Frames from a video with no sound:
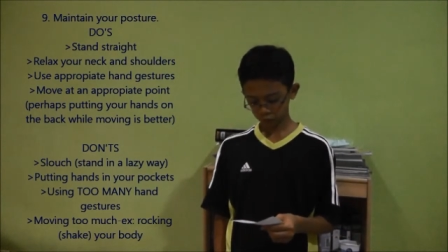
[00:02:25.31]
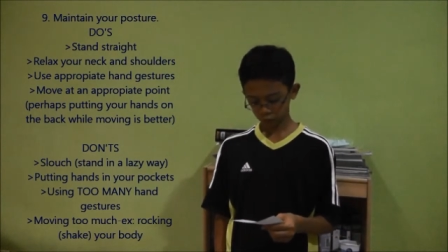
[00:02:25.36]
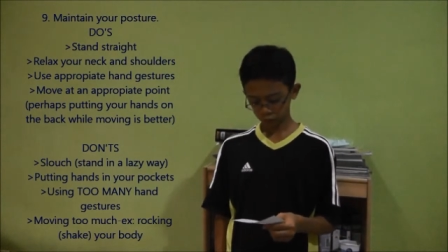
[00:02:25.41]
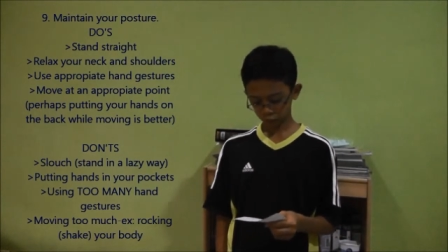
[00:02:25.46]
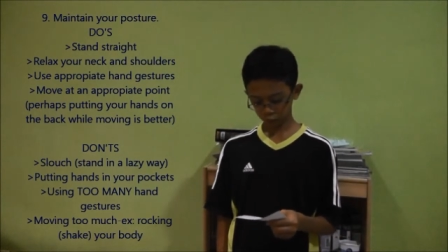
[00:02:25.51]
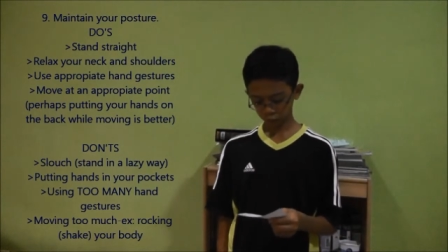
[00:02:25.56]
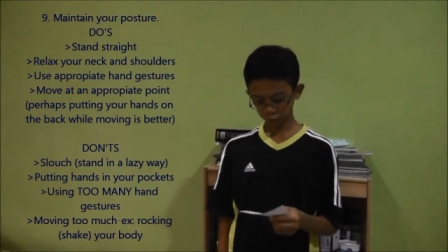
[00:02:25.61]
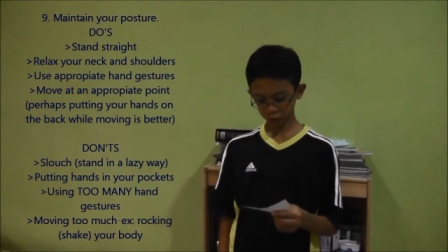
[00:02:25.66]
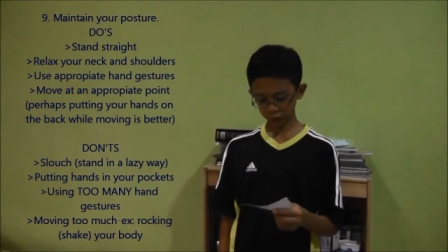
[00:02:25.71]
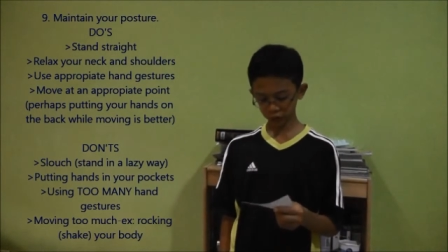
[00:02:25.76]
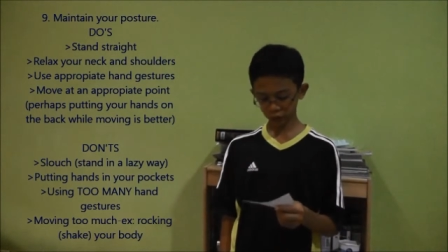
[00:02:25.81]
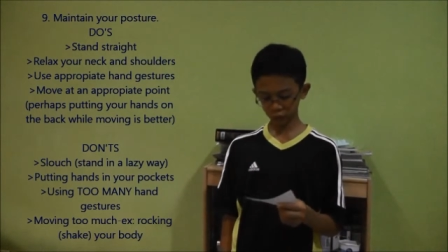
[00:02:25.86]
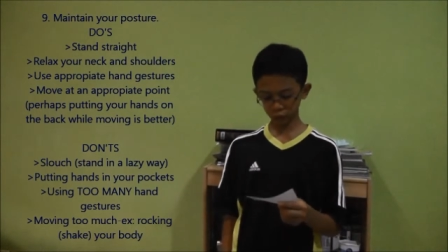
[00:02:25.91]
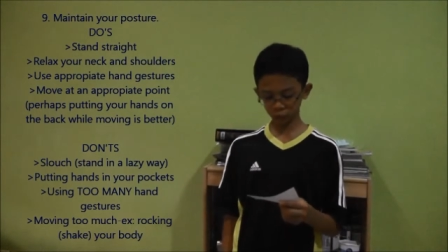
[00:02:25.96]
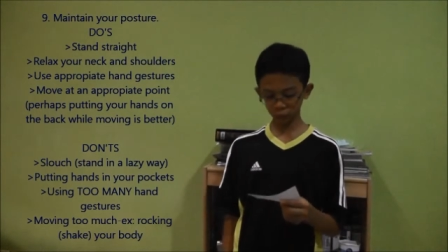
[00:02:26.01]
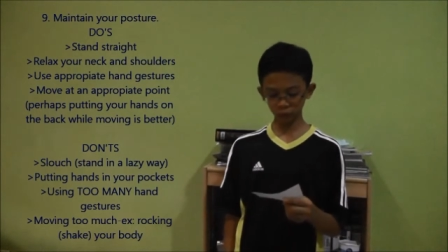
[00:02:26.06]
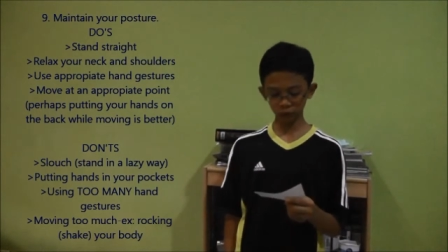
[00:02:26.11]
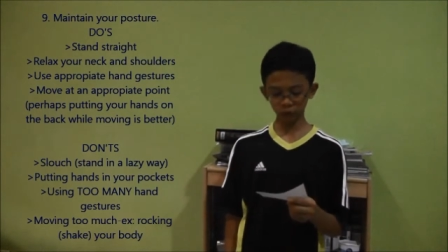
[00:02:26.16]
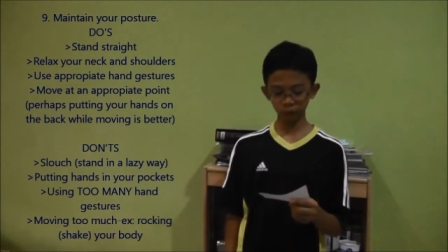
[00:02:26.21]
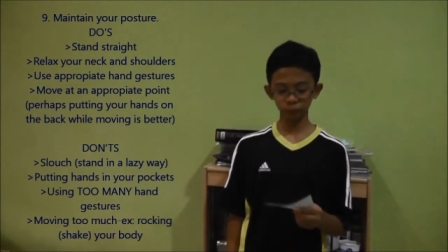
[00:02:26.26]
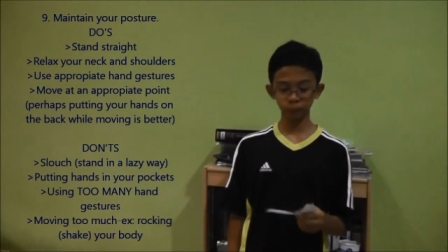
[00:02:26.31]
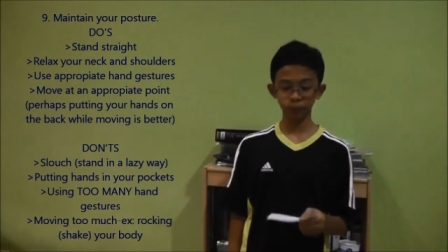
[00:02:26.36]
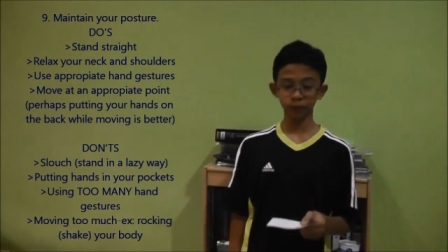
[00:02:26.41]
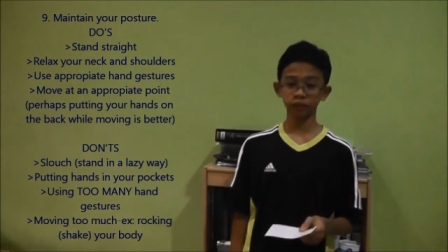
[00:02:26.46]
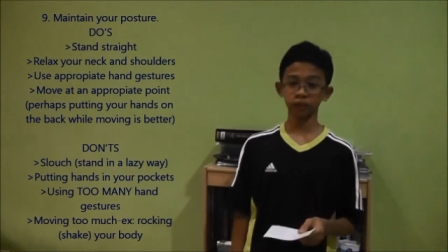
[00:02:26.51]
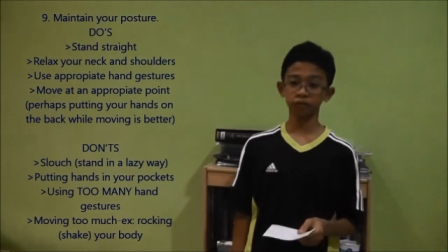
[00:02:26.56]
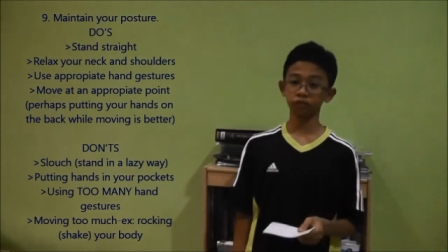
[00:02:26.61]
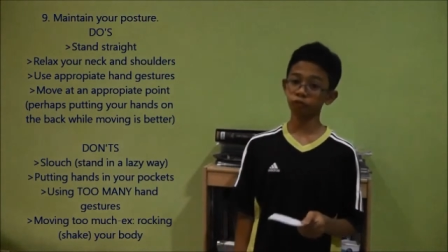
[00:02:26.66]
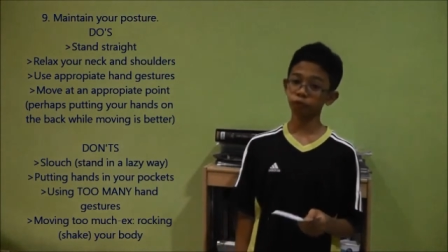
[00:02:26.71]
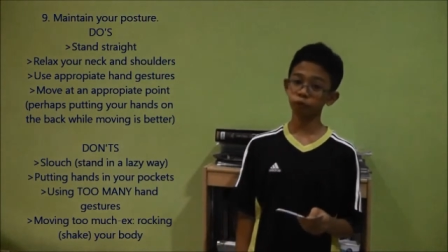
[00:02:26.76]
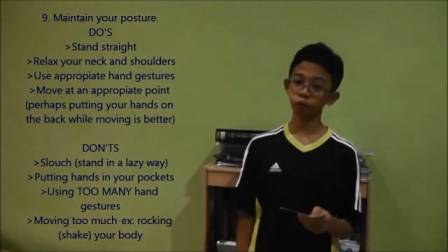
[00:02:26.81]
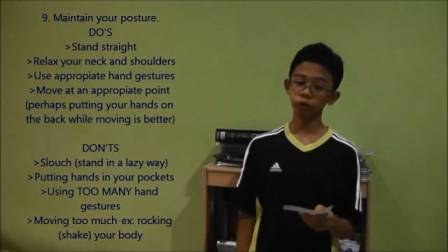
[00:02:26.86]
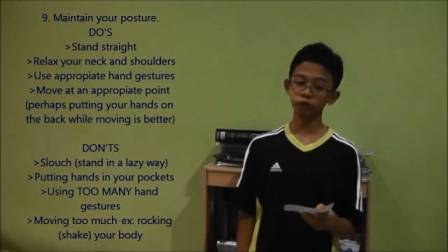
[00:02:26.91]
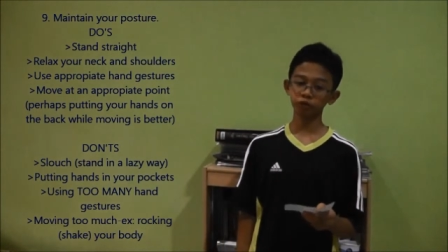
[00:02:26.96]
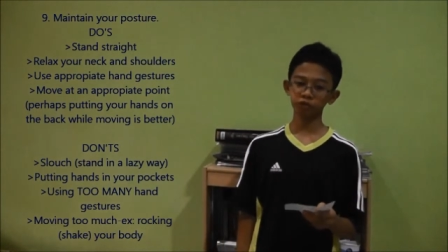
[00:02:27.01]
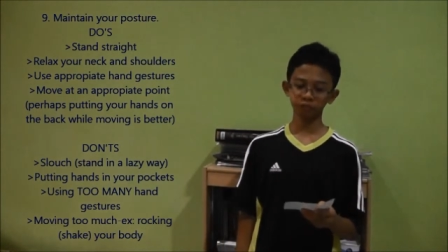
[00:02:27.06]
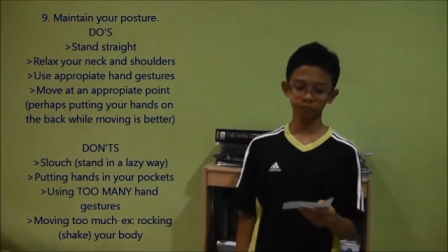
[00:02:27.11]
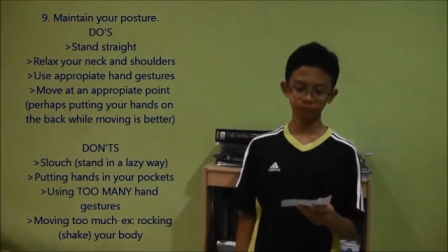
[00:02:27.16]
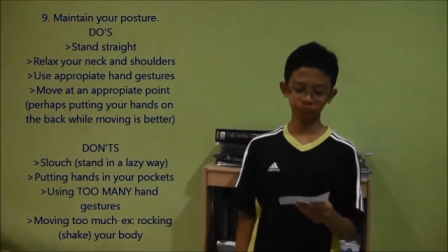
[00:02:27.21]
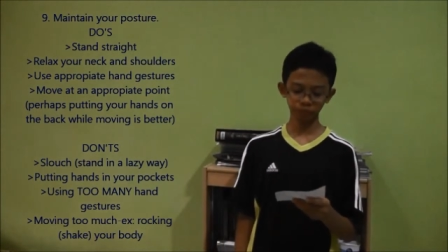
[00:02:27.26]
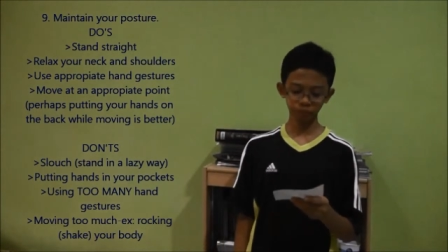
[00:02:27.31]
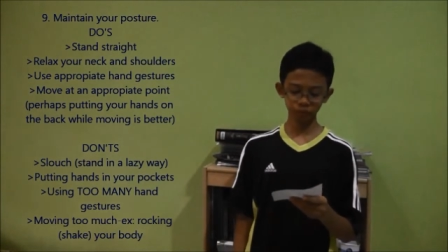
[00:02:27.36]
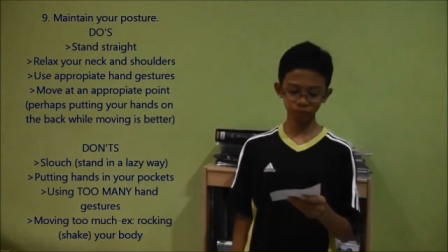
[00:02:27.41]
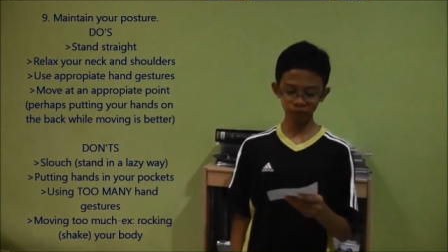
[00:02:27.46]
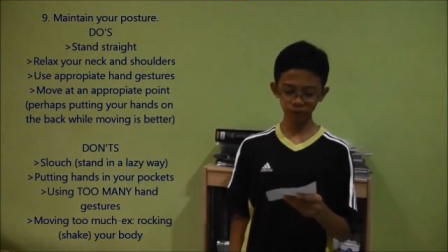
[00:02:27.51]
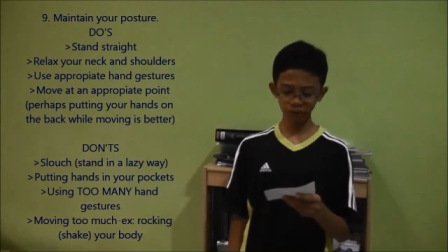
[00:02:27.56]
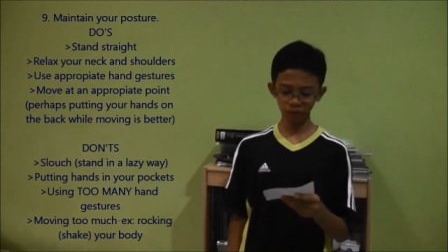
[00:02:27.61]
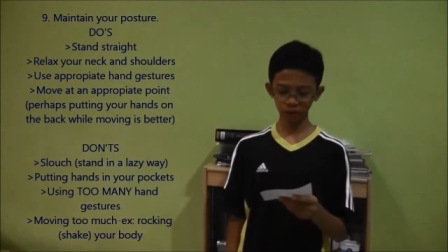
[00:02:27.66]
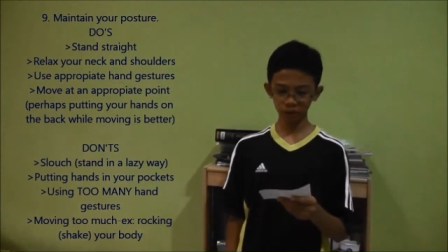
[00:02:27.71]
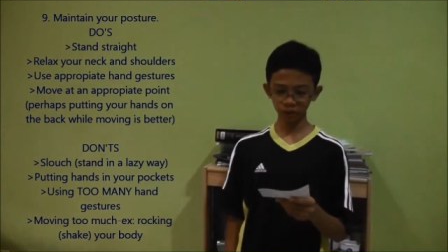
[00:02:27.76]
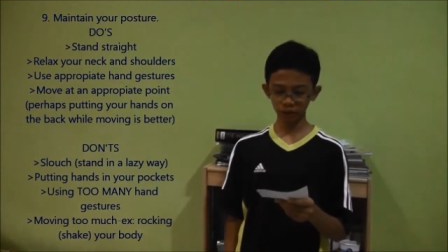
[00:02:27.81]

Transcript: rocking your body back and forth maybe,